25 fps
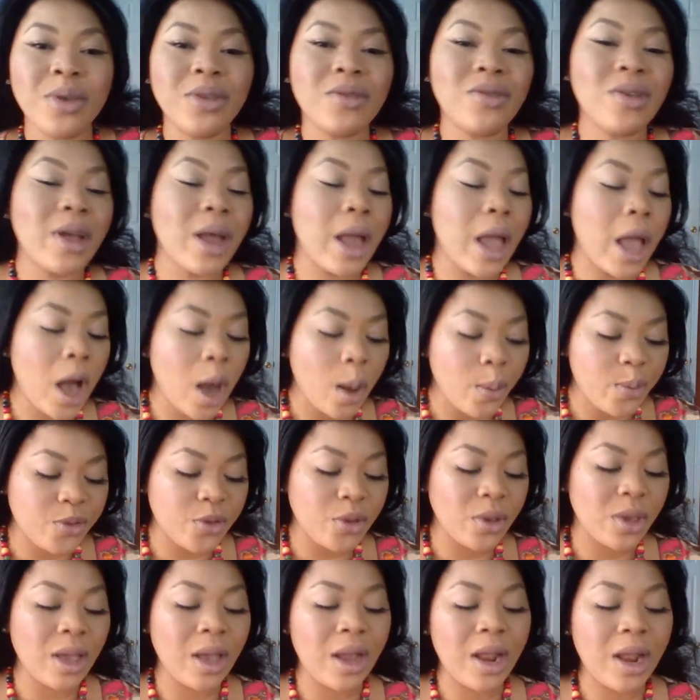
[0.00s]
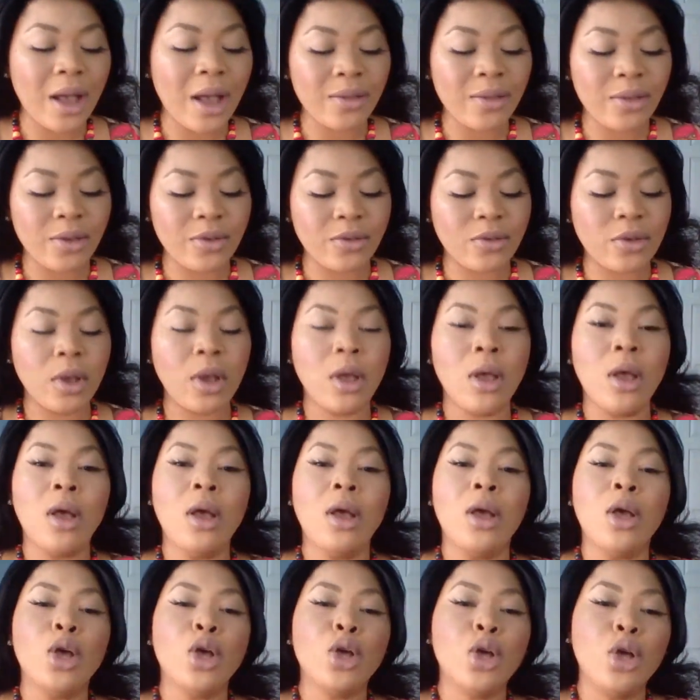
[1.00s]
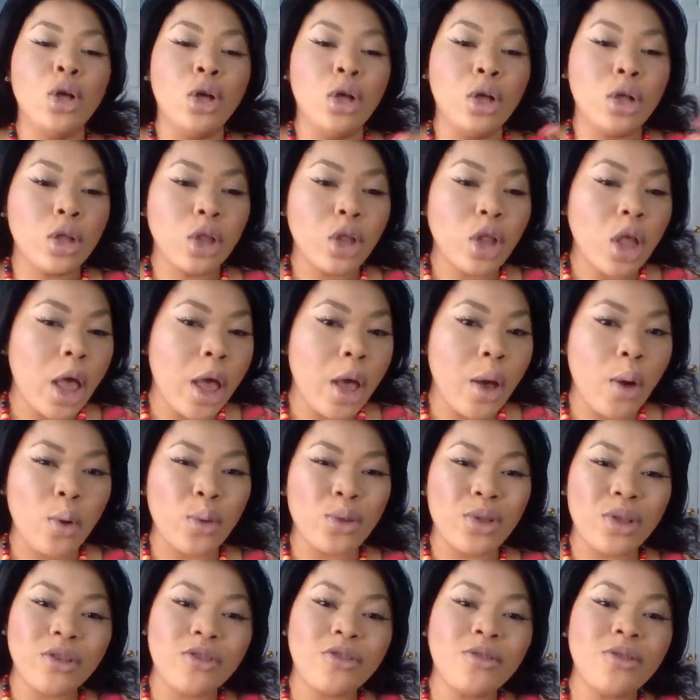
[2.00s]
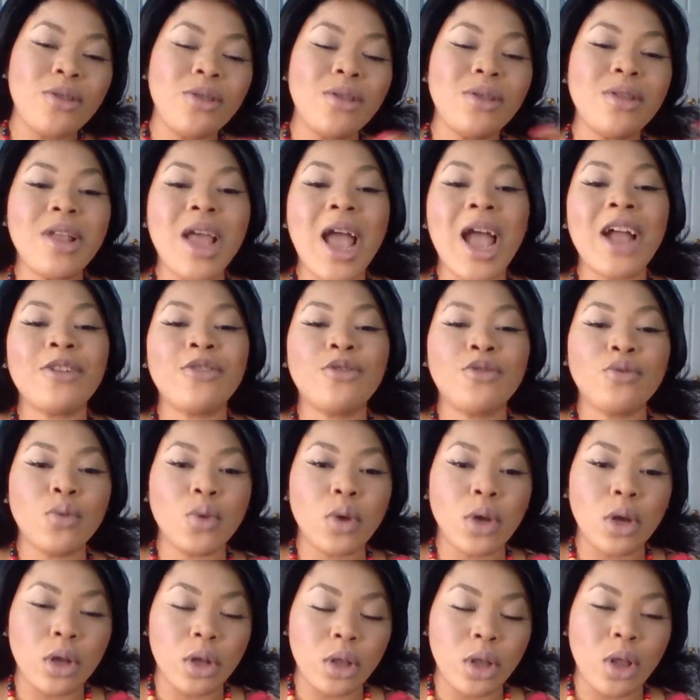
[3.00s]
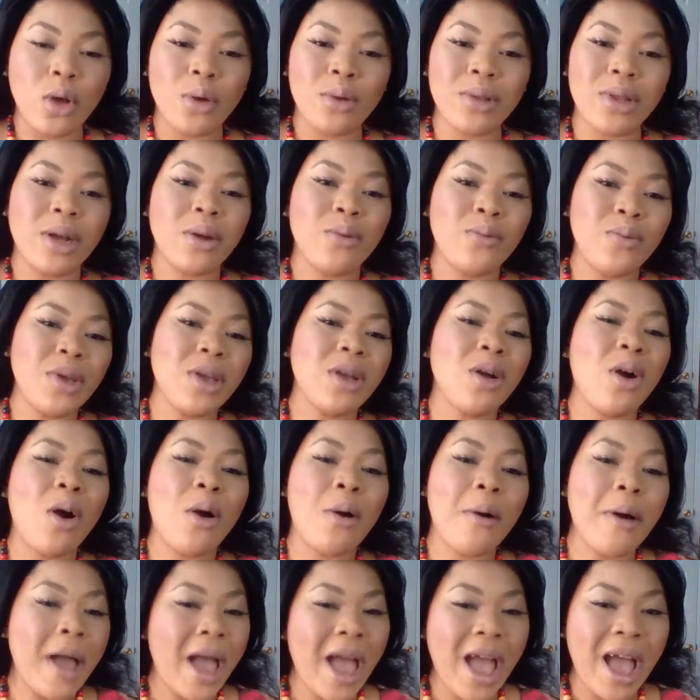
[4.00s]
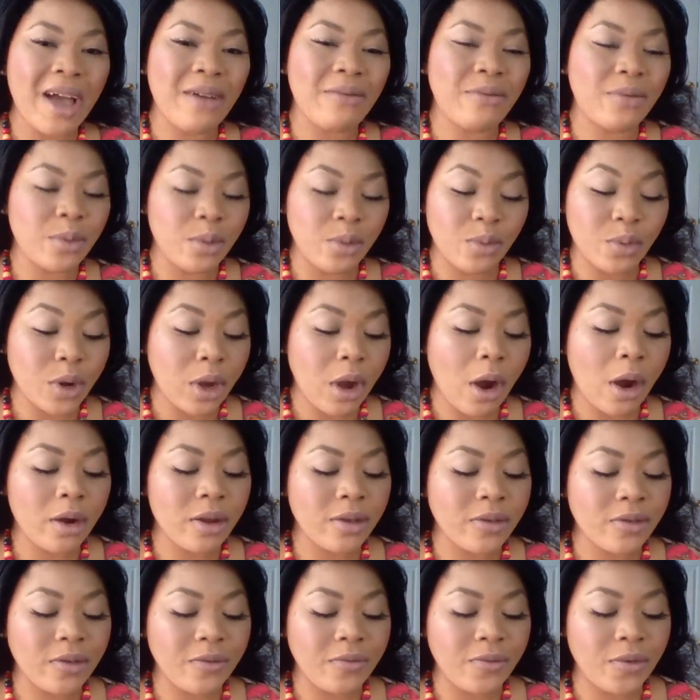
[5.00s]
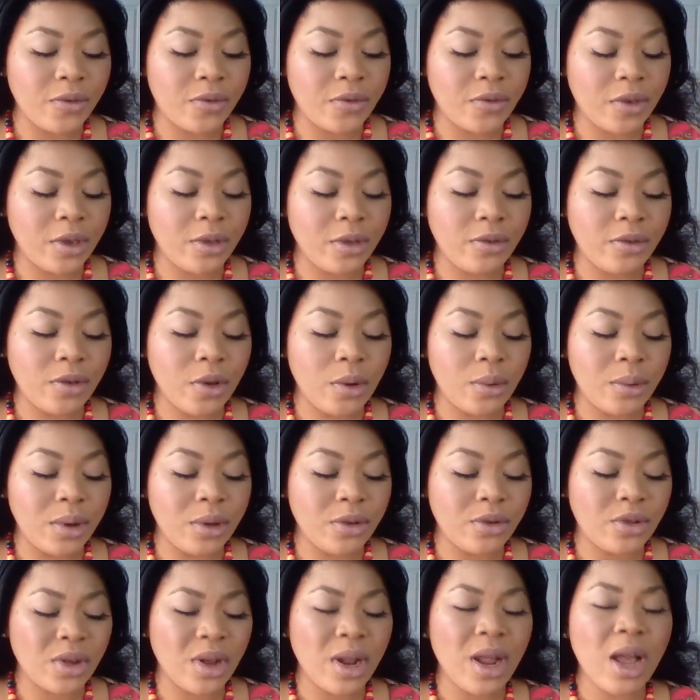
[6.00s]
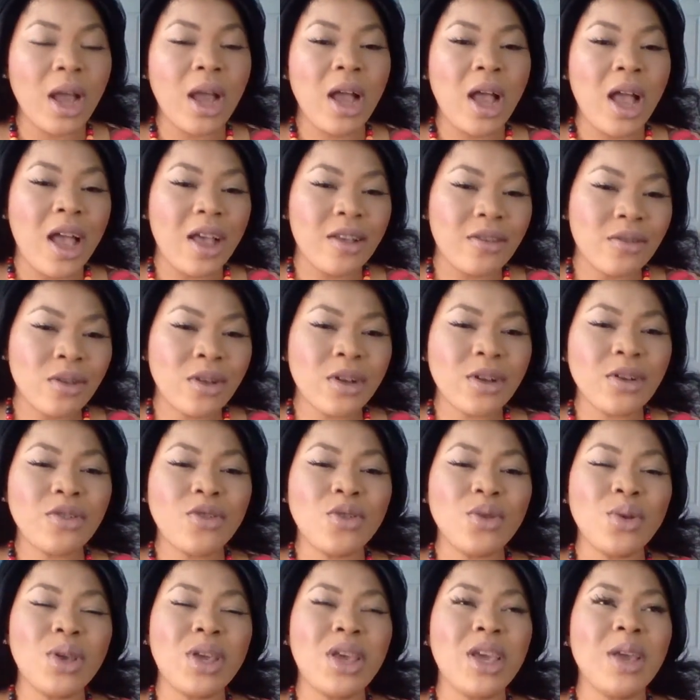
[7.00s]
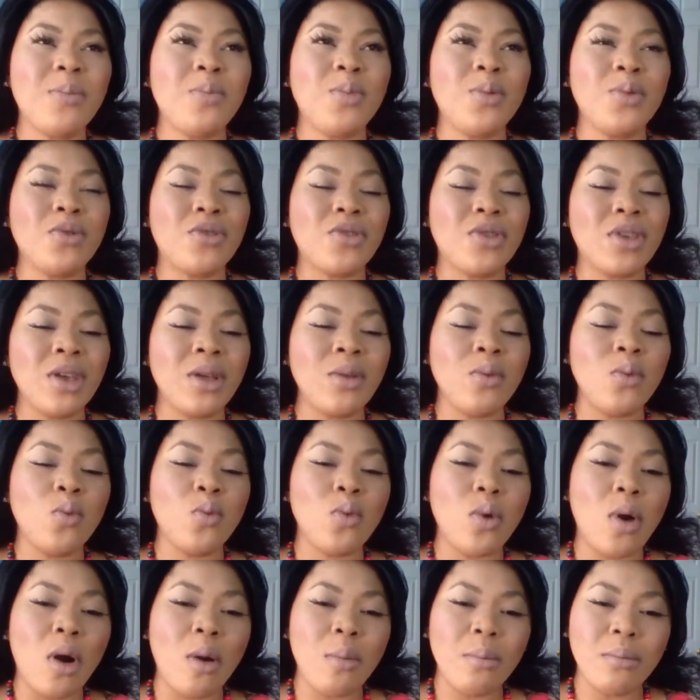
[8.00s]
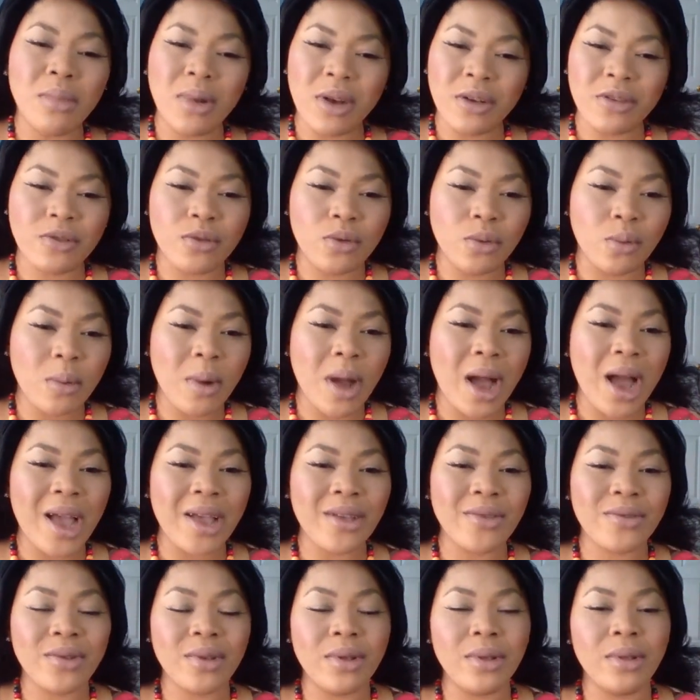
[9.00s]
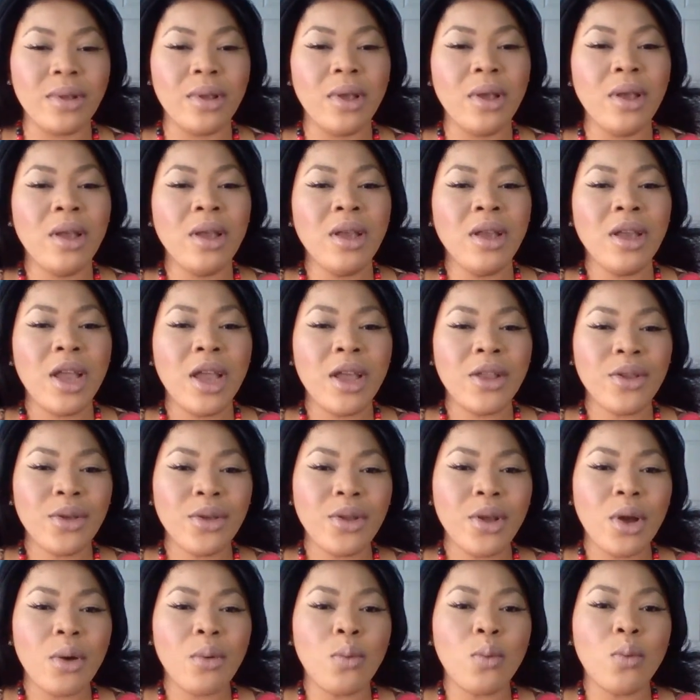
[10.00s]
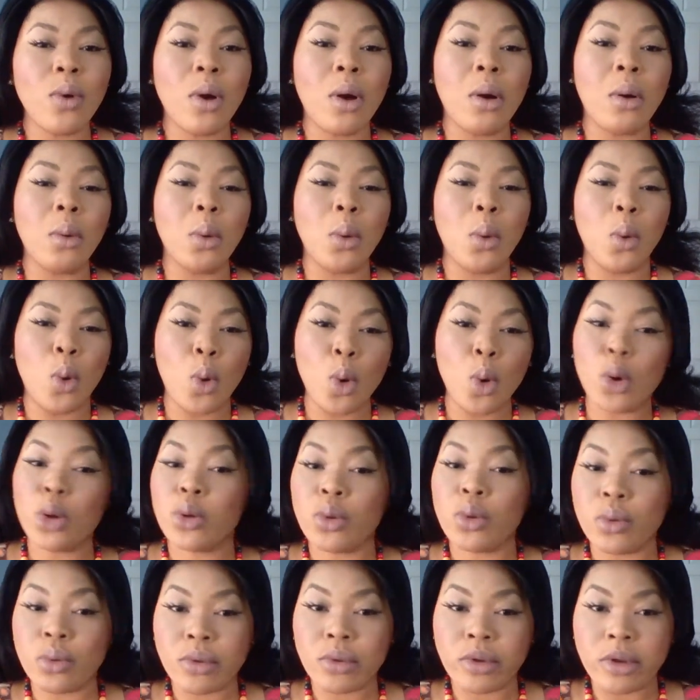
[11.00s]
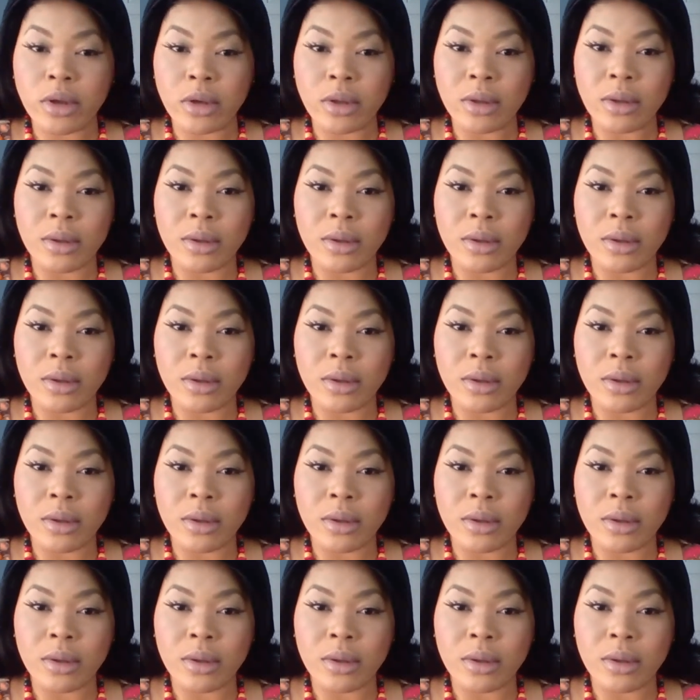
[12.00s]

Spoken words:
means it helps you get out this glow, this natural glow that we all have, regardless of your skin tone and shit. As long as you keep your skin well moisturized and you know, well oiled.